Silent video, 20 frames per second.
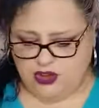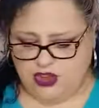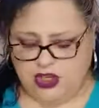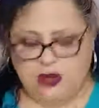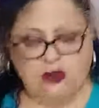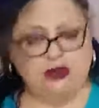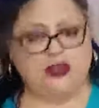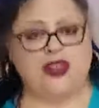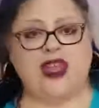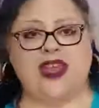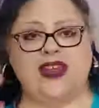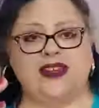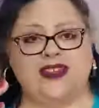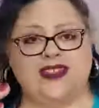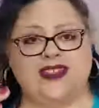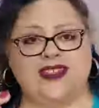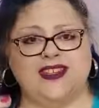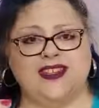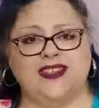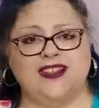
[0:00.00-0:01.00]
Two
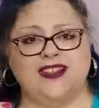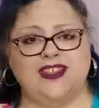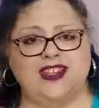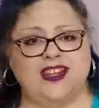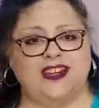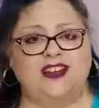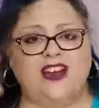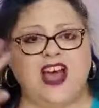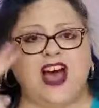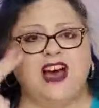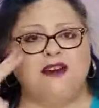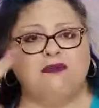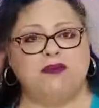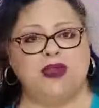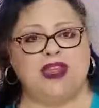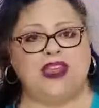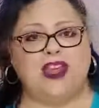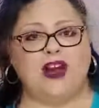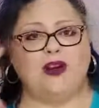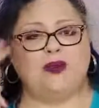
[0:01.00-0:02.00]
things to not
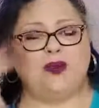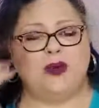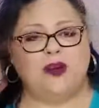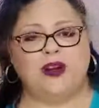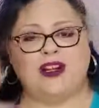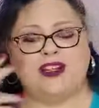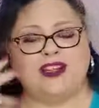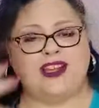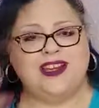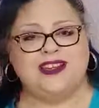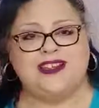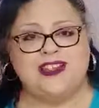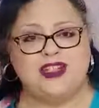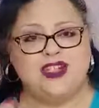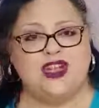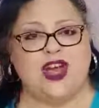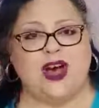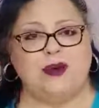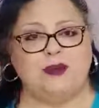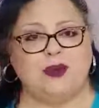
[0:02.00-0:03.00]
be a rude and lazy
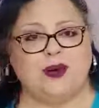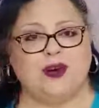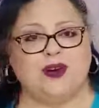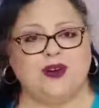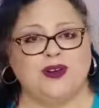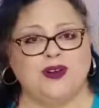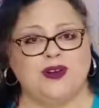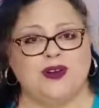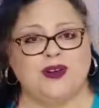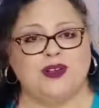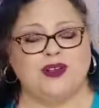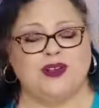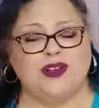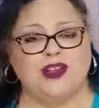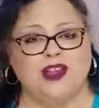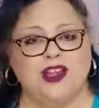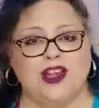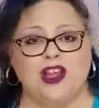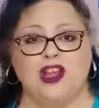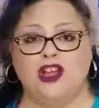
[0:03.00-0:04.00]
shopper.
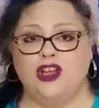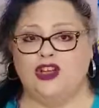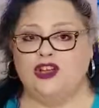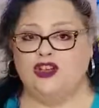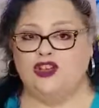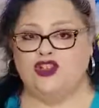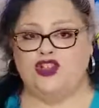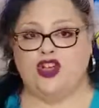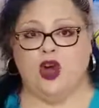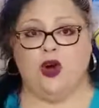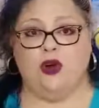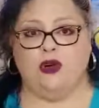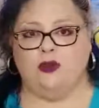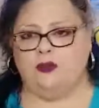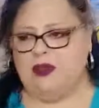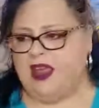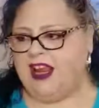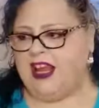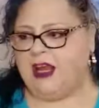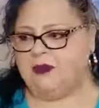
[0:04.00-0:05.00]

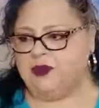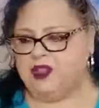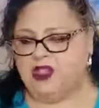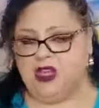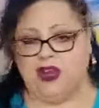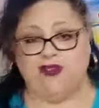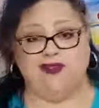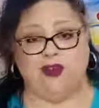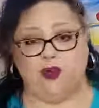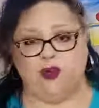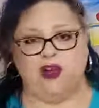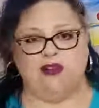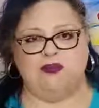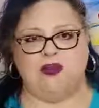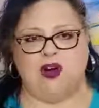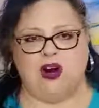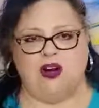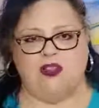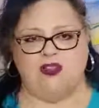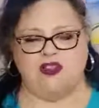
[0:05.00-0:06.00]
Don't pick up stuff from
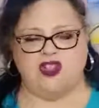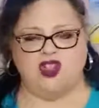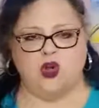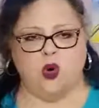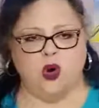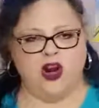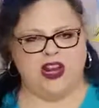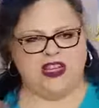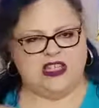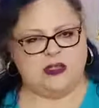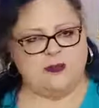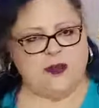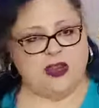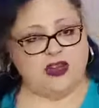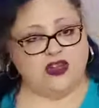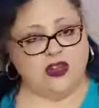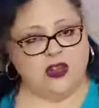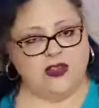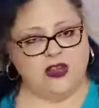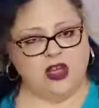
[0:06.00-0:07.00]
one part of the store,
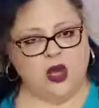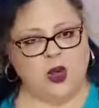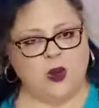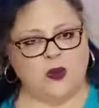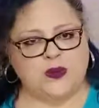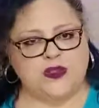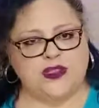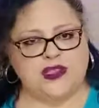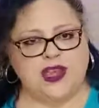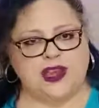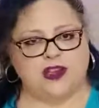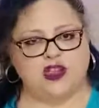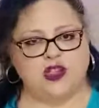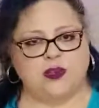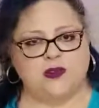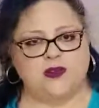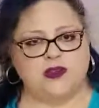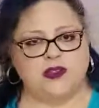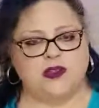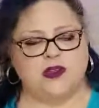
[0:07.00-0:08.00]
especially the cold
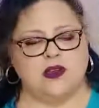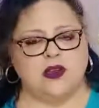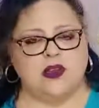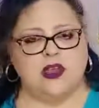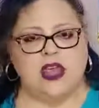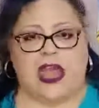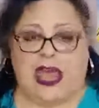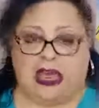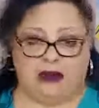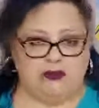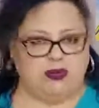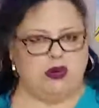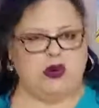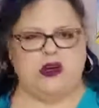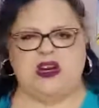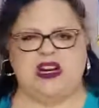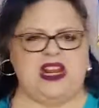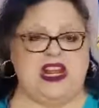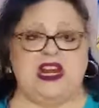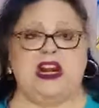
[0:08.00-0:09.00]
sections, and
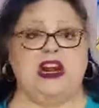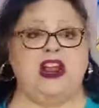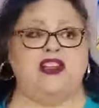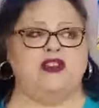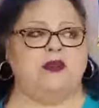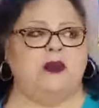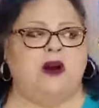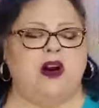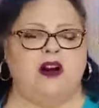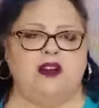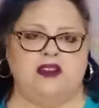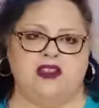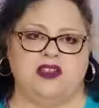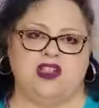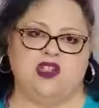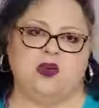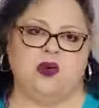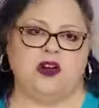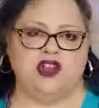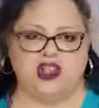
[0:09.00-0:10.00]
put it in another part of the
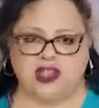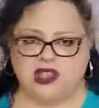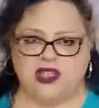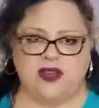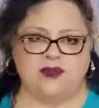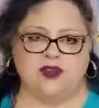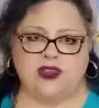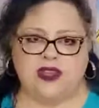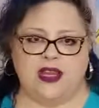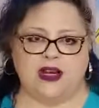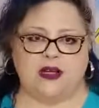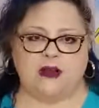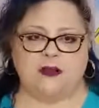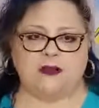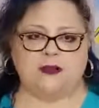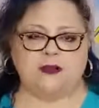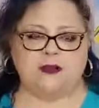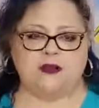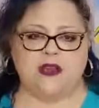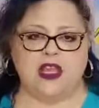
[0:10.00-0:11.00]
store. Just leave it there.
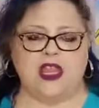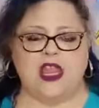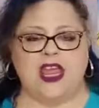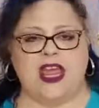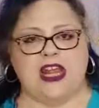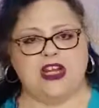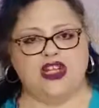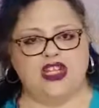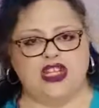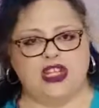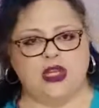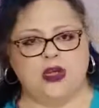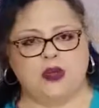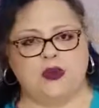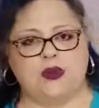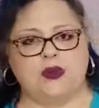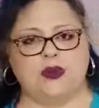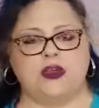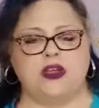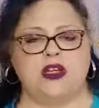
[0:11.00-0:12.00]
And
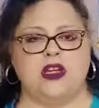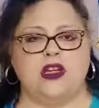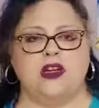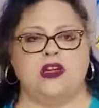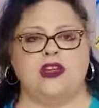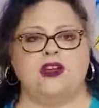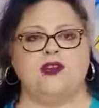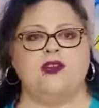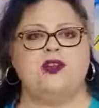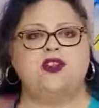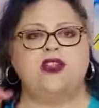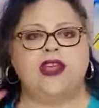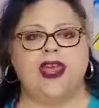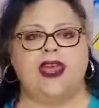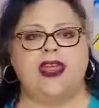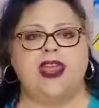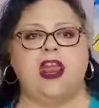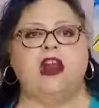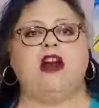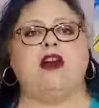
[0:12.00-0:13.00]
two,
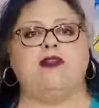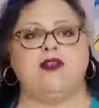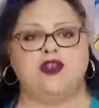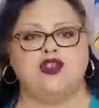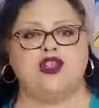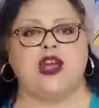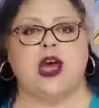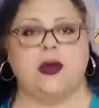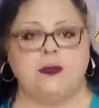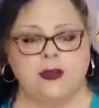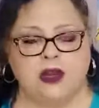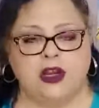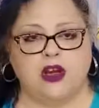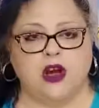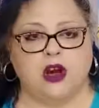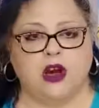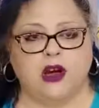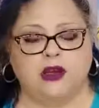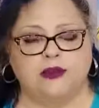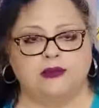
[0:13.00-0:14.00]
take care of your shopping
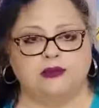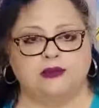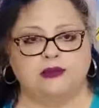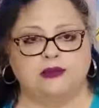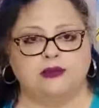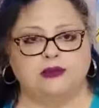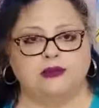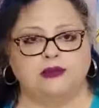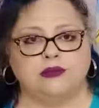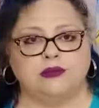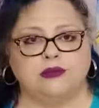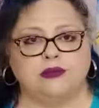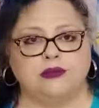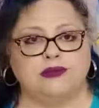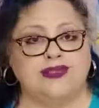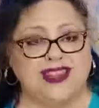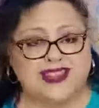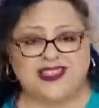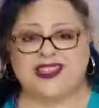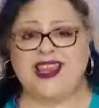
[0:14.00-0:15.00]
cart.
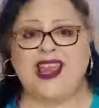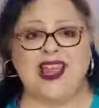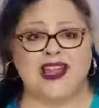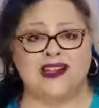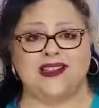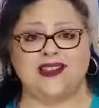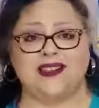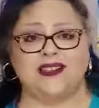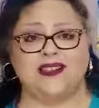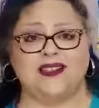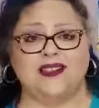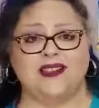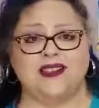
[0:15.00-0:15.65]
That's it.